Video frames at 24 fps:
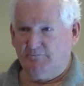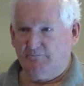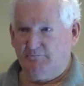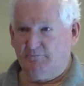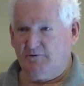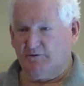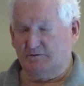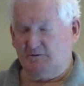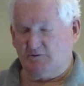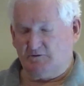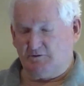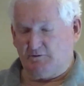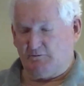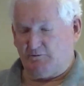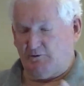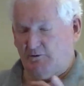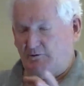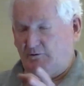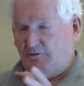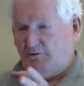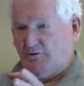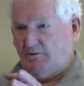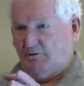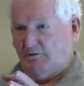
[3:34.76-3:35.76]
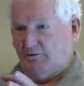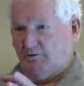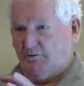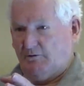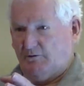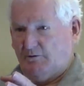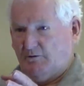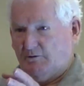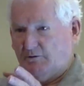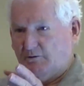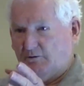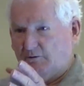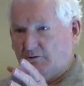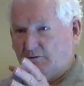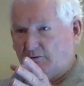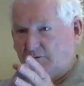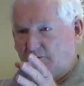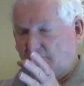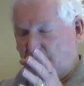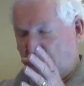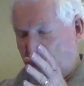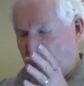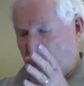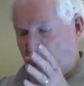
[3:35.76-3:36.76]
Because their only
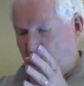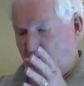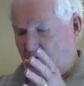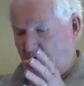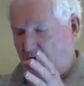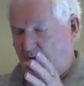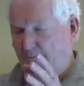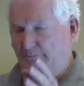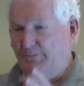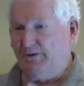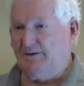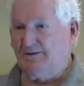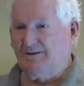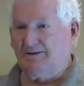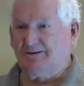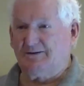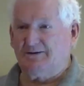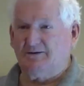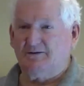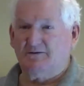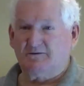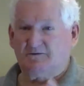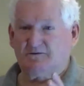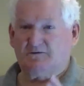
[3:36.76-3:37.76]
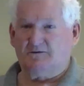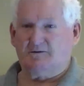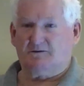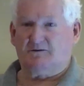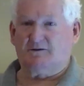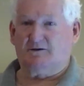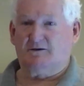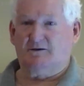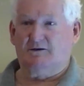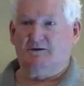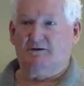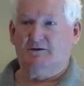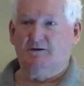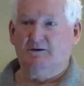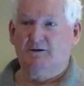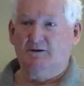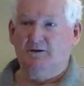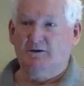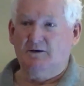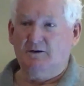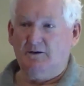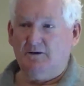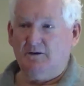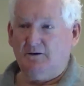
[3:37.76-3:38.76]
ability to sit there
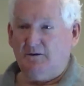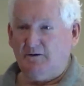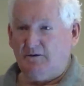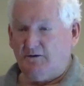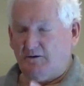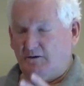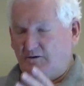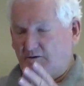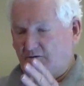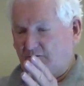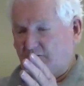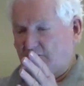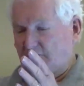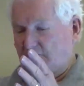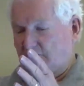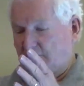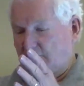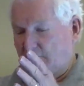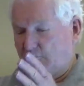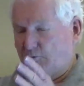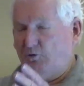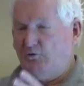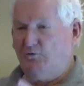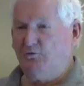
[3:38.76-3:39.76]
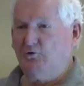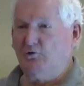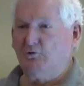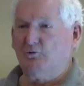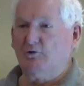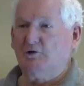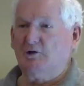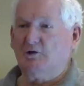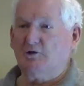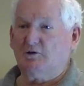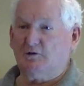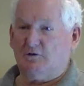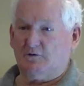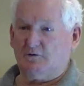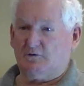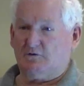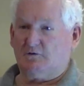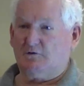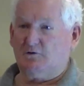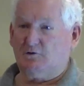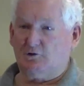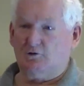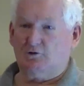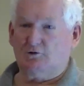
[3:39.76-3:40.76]
is reviewing
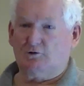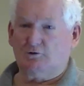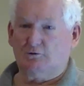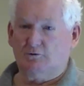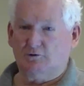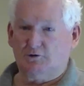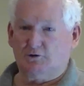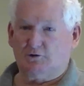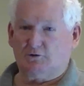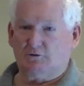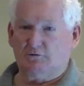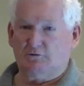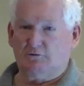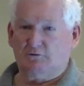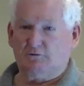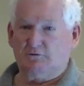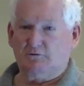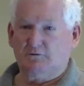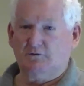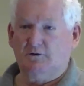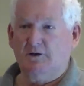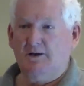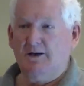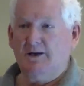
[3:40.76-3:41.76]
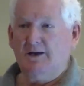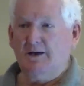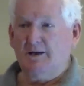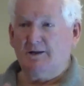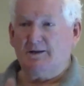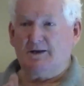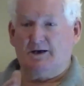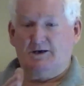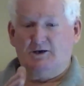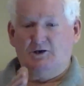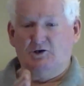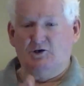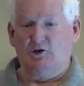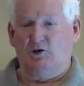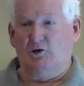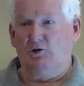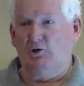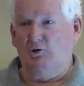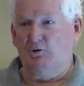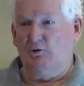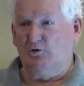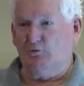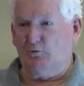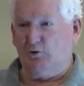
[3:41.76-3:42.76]
constitutional issues. They
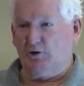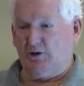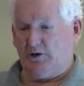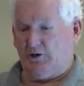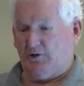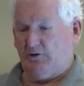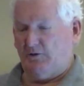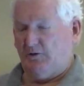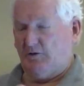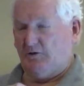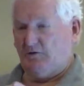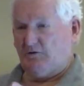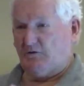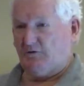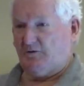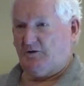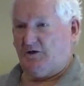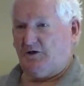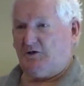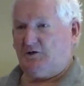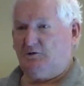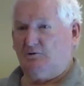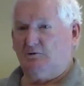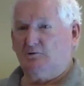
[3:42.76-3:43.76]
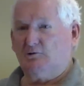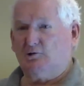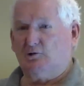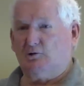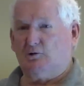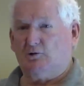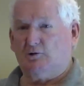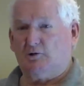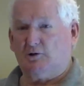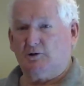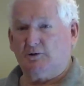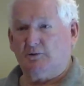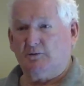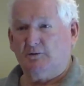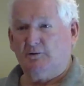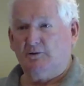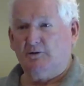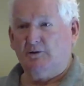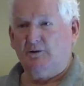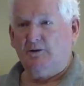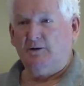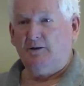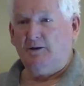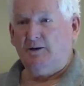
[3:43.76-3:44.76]
know if we go to the International Court,
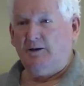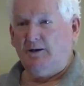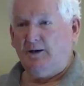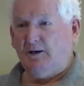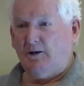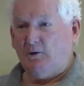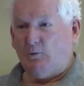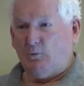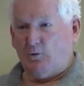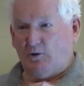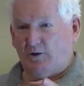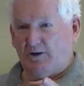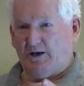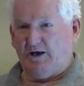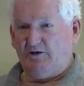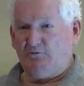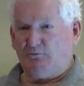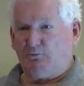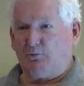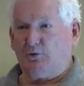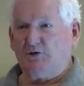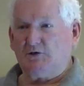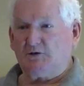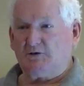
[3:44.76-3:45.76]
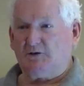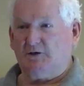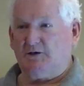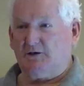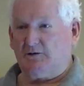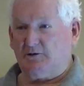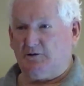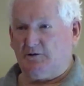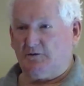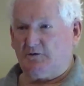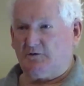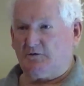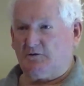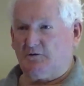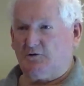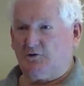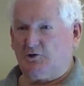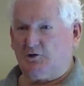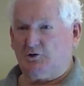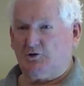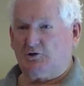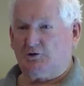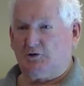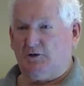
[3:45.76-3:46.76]
where they've breached our
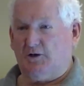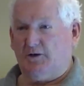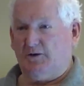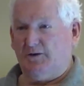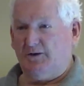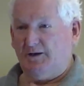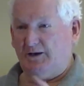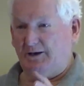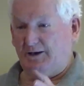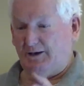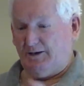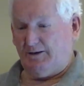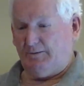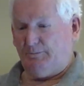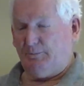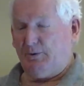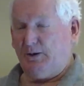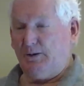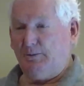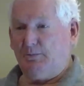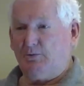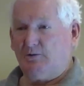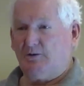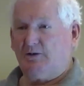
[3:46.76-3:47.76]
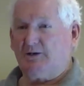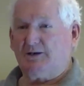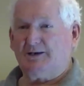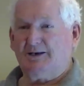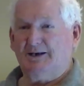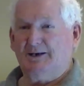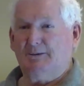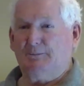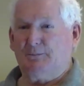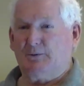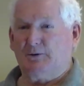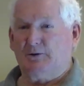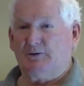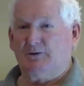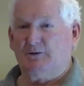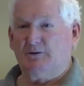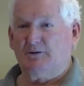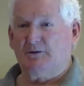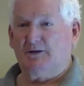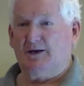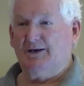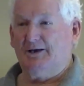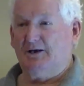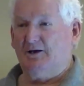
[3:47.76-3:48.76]
Constitution, and they're the people that keep it,
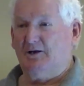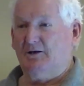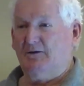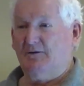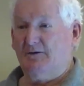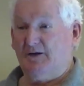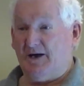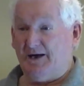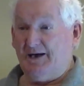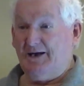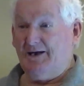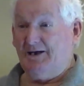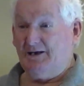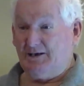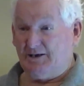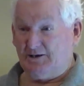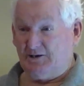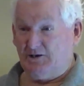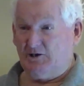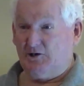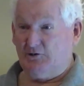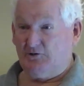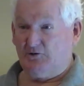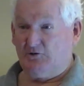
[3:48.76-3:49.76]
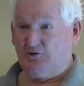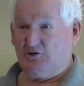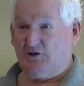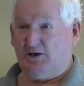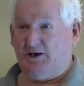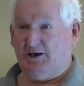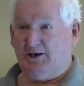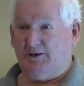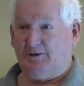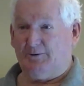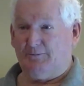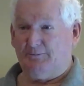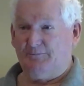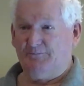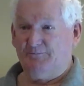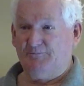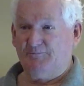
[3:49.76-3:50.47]
they know they can go to jail.